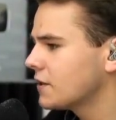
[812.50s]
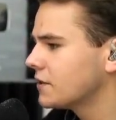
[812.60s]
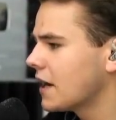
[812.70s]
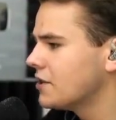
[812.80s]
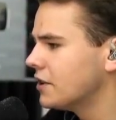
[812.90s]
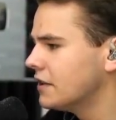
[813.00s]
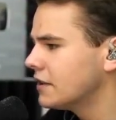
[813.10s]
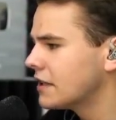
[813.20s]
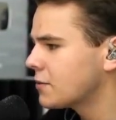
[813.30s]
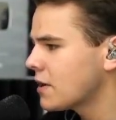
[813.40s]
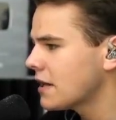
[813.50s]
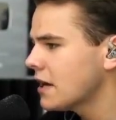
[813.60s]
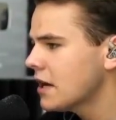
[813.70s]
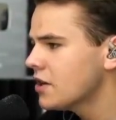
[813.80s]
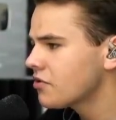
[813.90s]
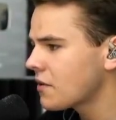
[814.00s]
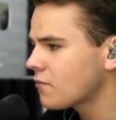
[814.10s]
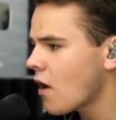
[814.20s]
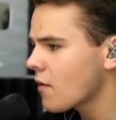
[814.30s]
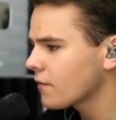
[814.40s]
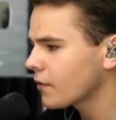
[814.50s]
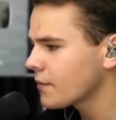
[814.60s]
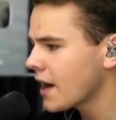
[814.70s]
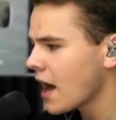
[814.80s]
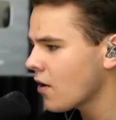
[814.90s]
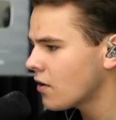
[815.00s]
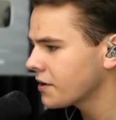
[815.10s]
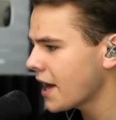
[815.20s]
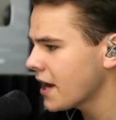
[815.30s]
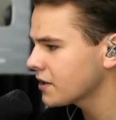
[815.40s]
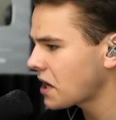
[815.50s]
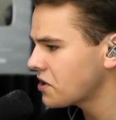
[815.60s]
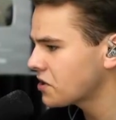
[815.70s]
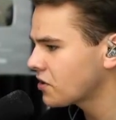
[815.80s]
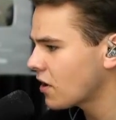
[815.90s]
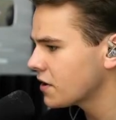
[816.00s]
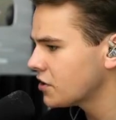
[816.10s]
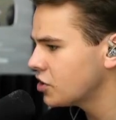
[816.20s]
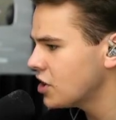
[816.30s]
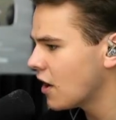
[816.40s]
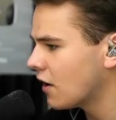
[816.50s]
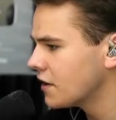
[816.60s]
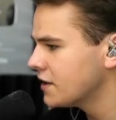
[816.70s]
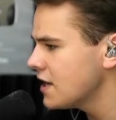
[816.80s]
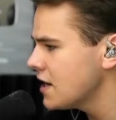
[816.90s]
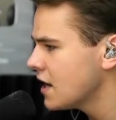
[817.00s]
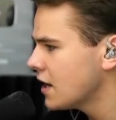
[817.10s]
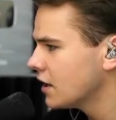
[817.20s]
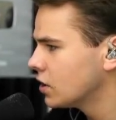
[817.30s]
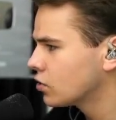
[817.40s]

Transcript: start those engines. It's really straightforward from now. Okay, it's engine start GRD.